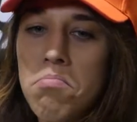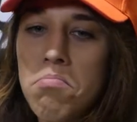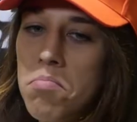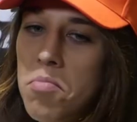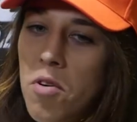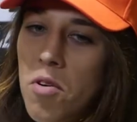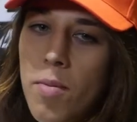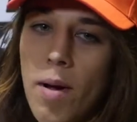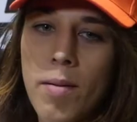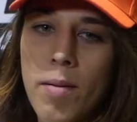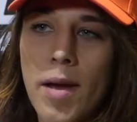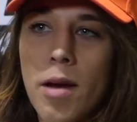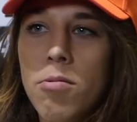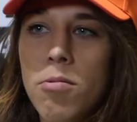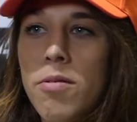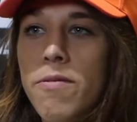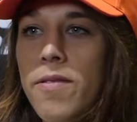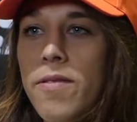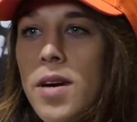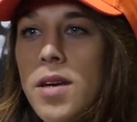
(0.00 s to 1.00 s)
Probably I
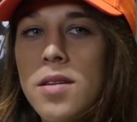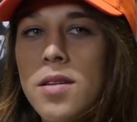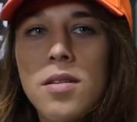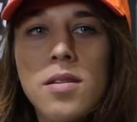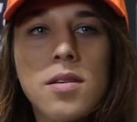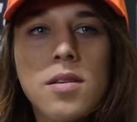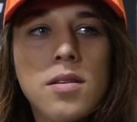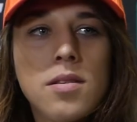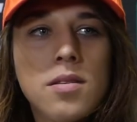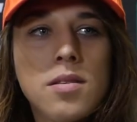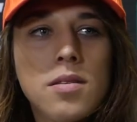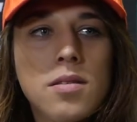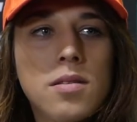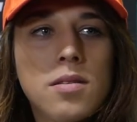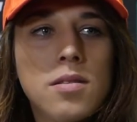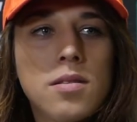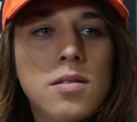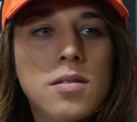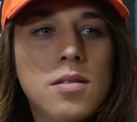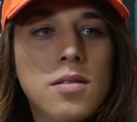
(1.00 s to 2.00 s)
will fight in the
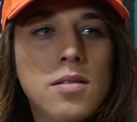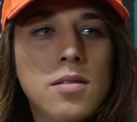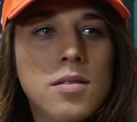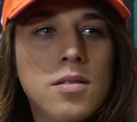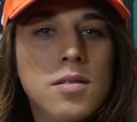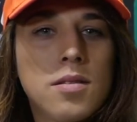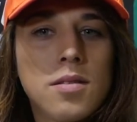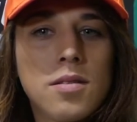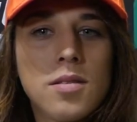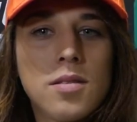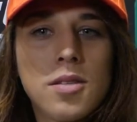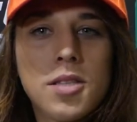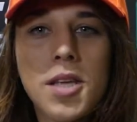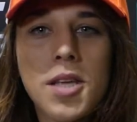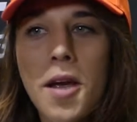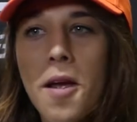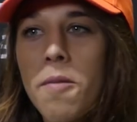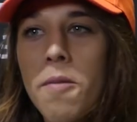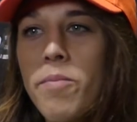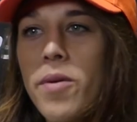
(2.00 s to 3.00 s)

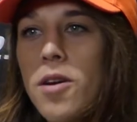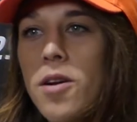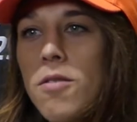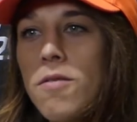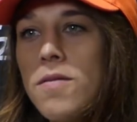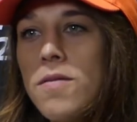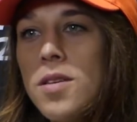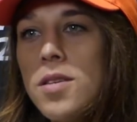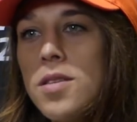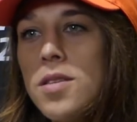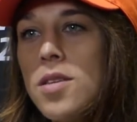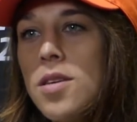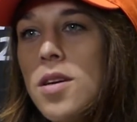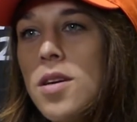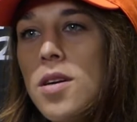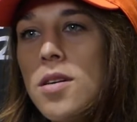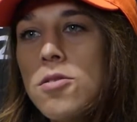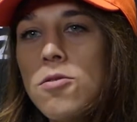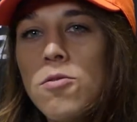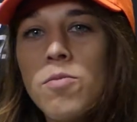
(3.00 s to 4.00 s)
second part of this
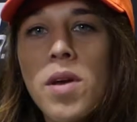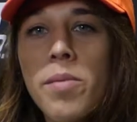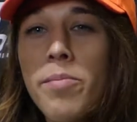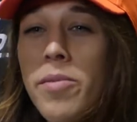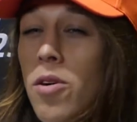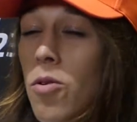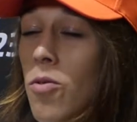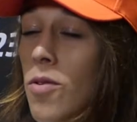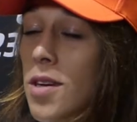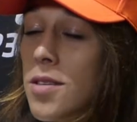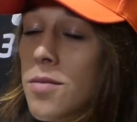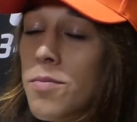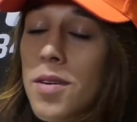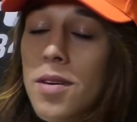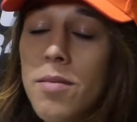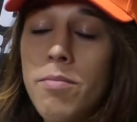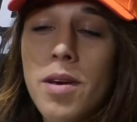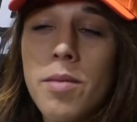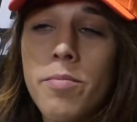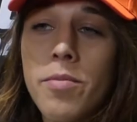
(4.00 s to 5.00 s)
year, so maybe August,
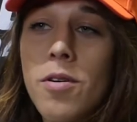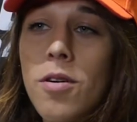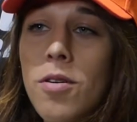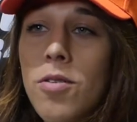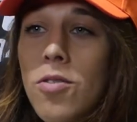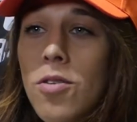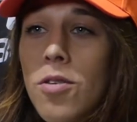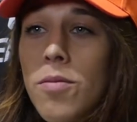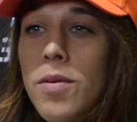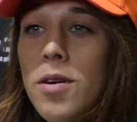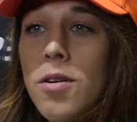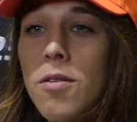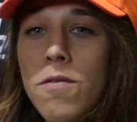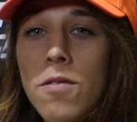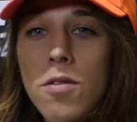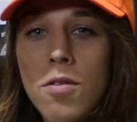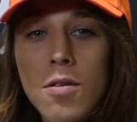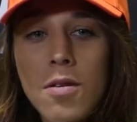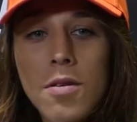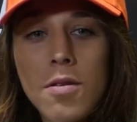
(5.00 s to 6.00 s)
maybe October.
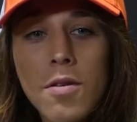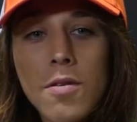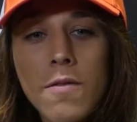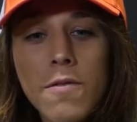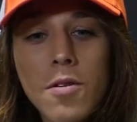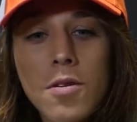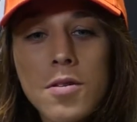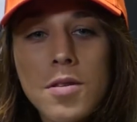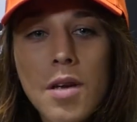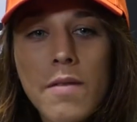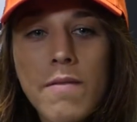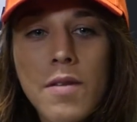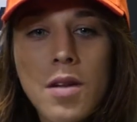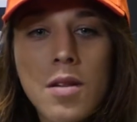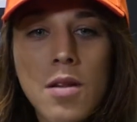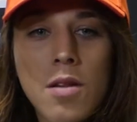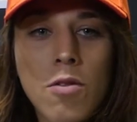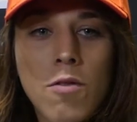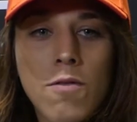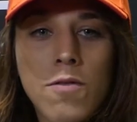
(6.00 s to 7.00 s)
Of course, I've
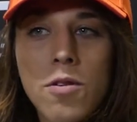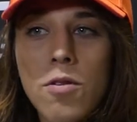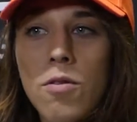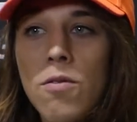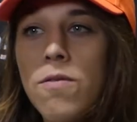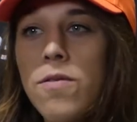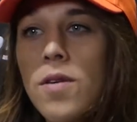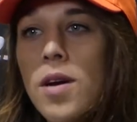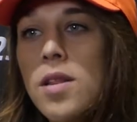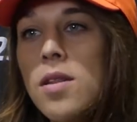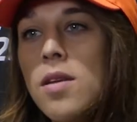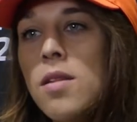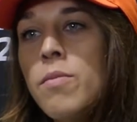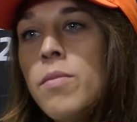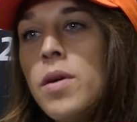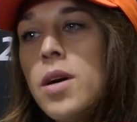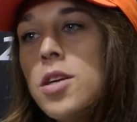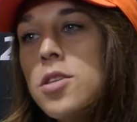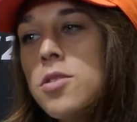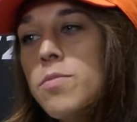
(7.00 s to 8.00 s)
got an offer to fight
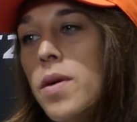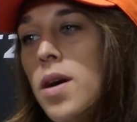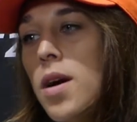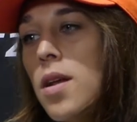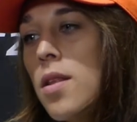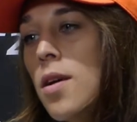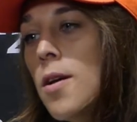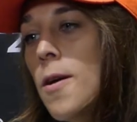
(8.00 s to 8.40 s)
in March, but